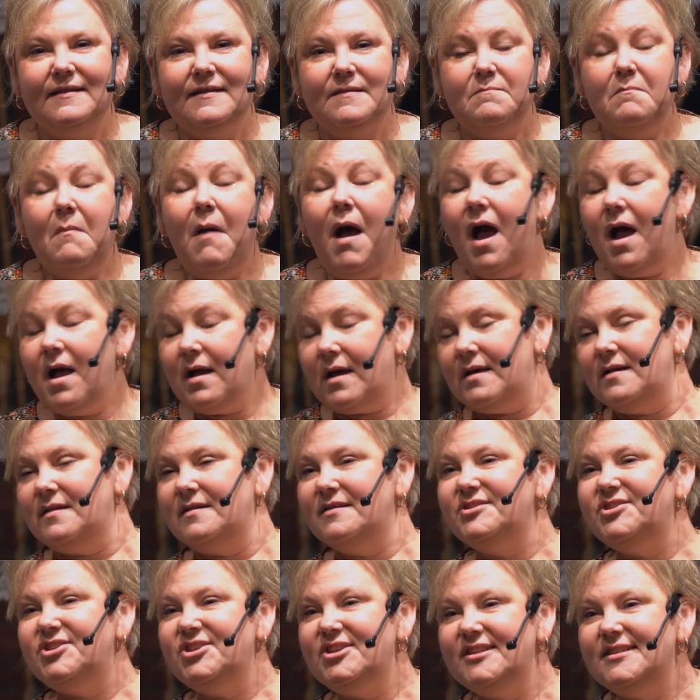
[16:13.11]
mock
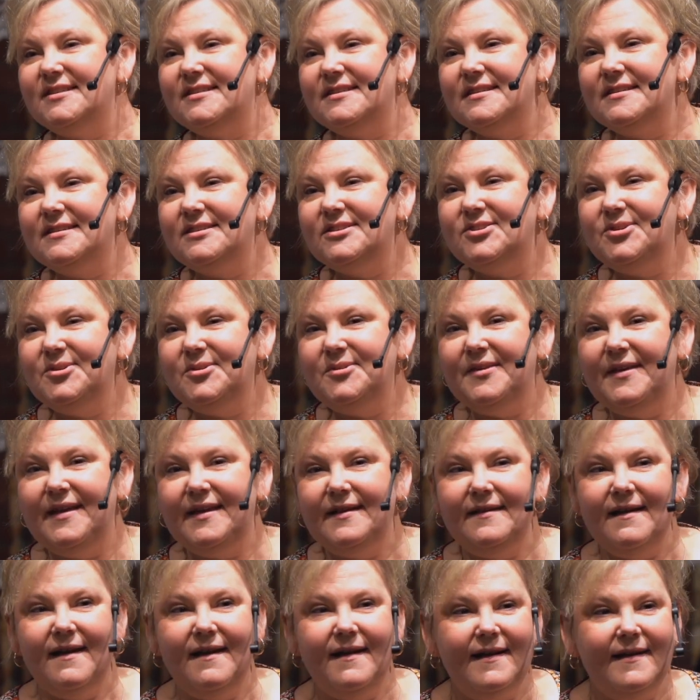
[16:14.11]
Jesus, do
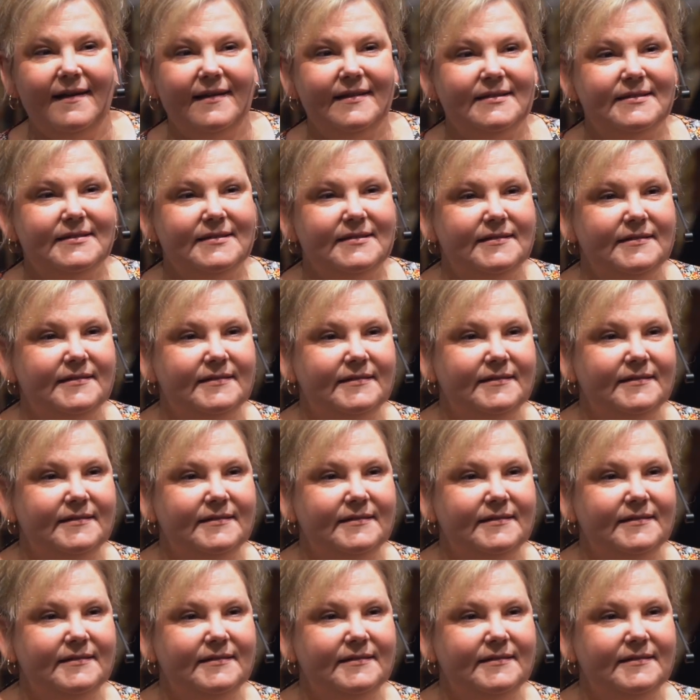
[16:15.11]
they not?